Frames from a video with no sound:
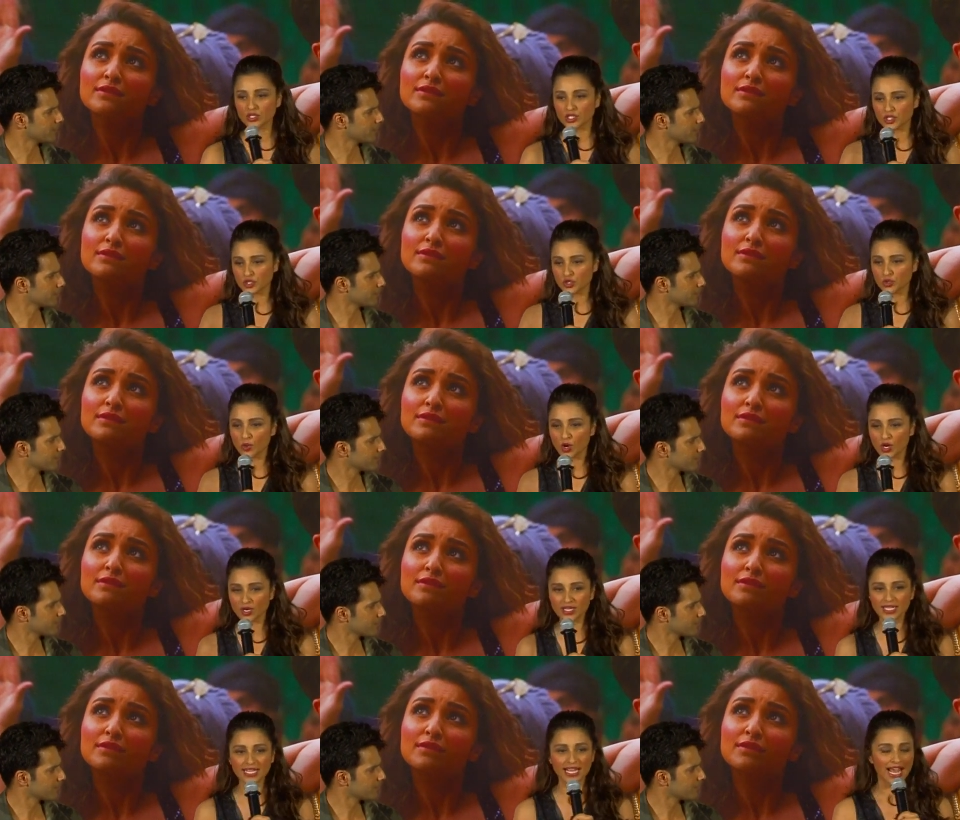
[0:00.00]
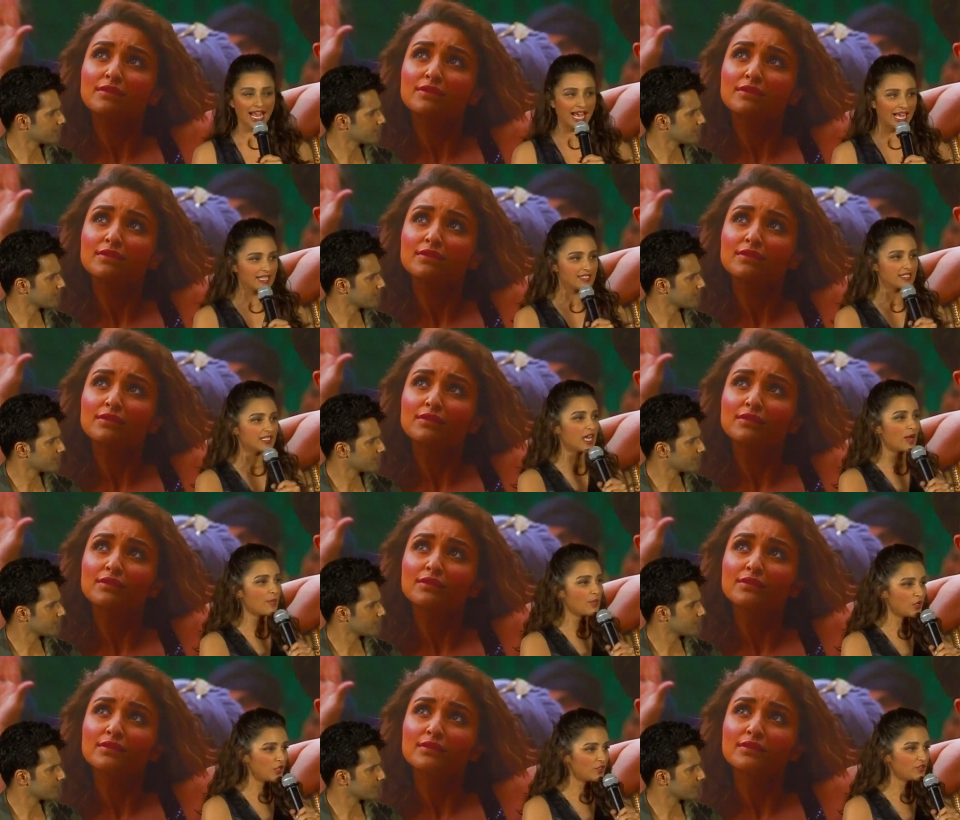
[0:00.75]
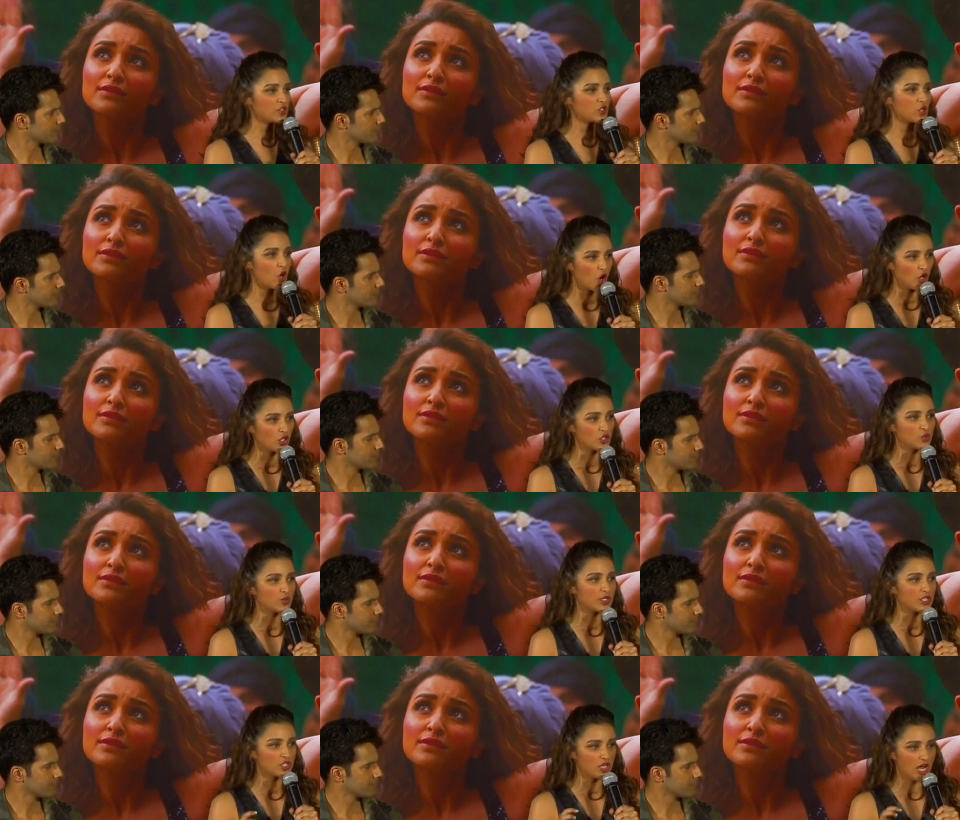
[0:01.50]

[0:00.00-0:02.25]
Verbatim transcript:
Speaker 1: Dishoom already has a couple of songs which